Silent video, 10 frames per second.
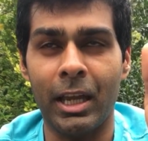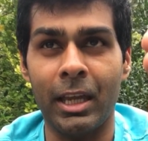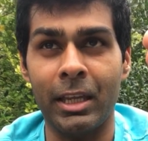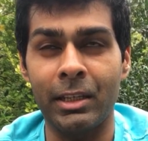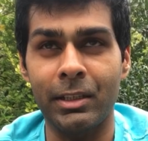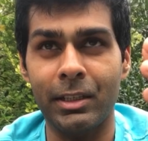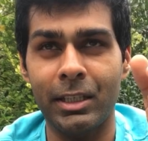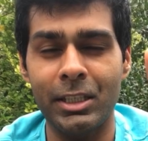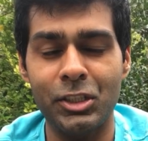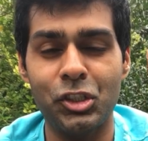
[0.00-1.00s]
and
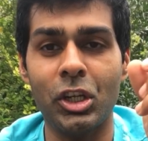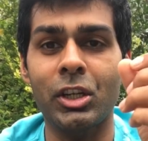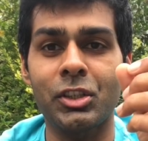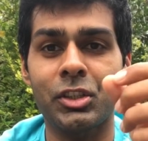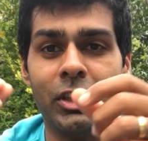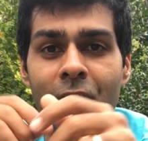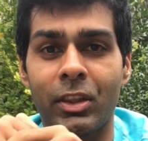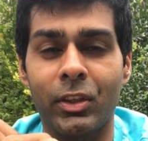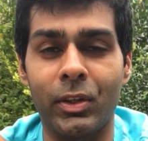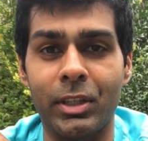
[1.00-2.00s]
he judged,
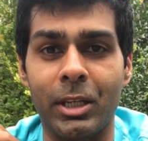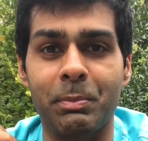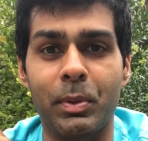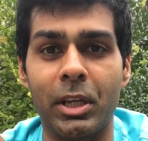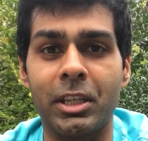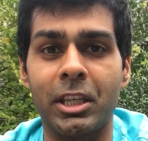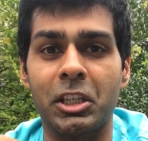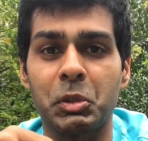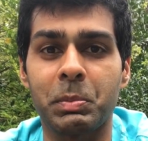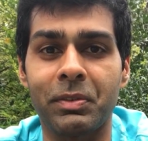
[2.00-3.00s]
I thought, that
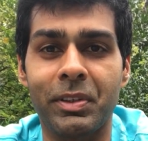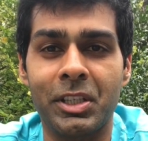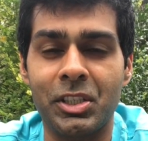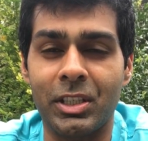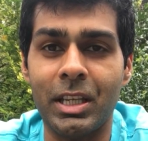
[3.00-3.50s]
braking to perfection.